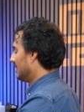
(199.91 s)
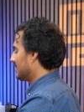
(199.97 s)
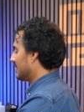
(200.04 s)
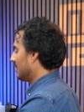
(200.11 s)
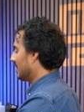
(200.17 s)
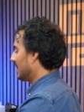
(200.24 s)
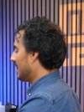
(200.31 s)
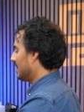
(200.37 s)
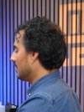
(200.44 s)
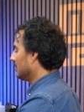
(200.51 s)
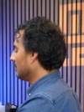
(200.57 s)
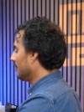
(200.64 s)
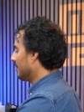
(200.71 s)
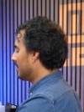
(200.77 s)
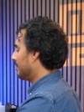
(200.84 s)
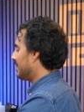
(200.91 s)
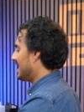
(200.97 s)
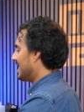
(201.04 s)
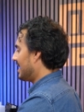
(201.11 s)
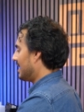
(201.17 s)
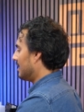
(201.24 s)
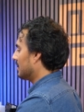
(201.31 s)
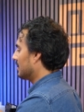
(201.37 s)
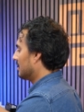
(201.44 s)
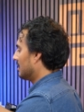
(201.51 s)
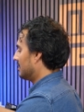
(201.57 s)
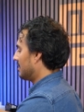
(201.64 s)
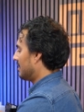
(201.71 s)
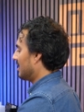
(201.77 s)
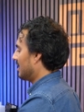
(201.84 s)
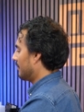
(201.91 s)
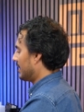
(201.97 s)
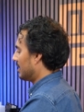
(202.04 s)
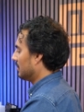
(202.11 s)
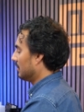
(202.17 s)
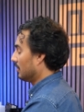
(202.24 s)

So again, aluminum body, and the thing about